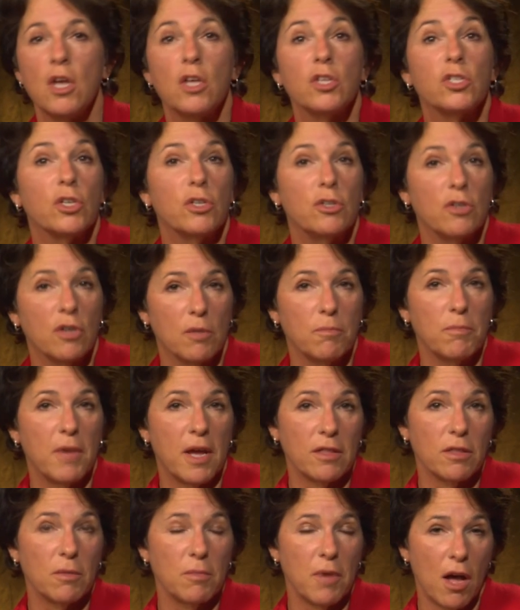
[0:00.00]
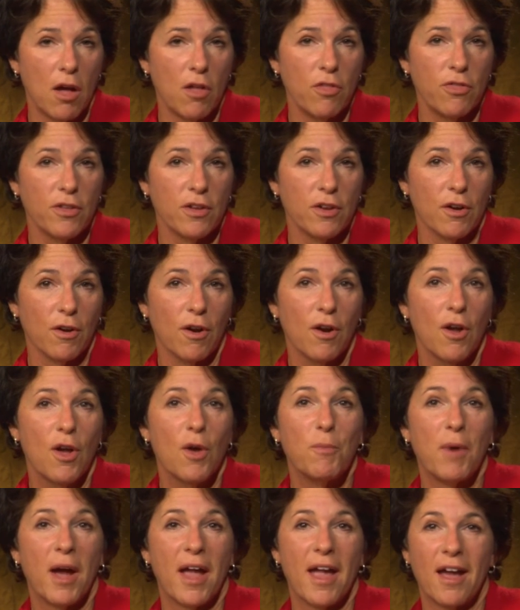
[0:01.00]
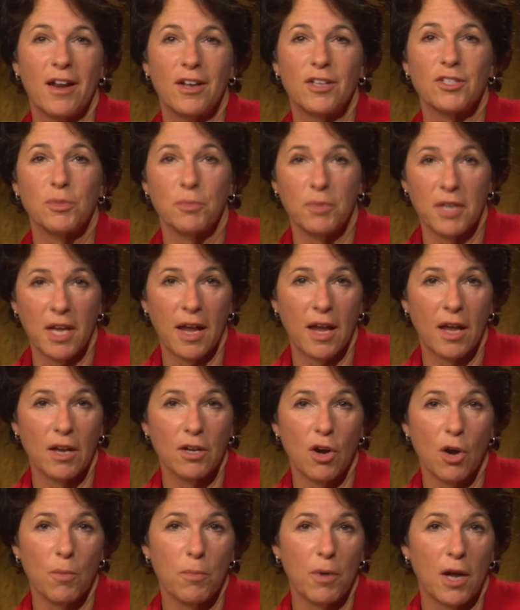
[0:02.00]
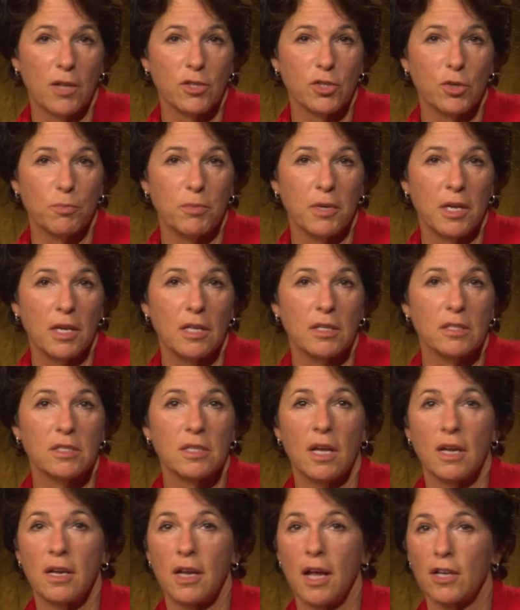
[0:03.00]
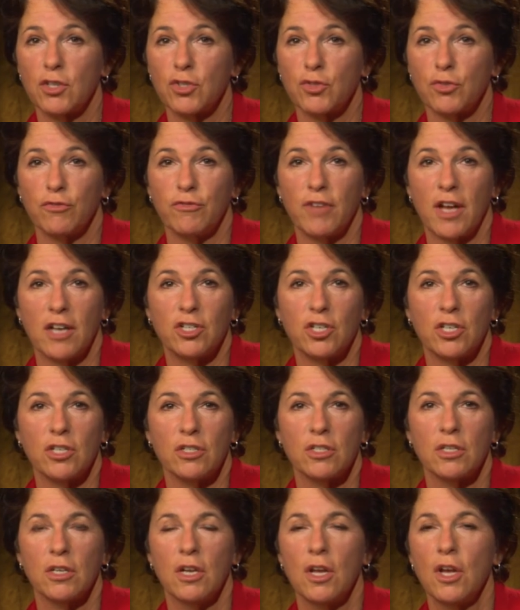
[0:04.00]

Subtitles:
so you can make them healthier by adding some canned garbanzo beans and extra veggies.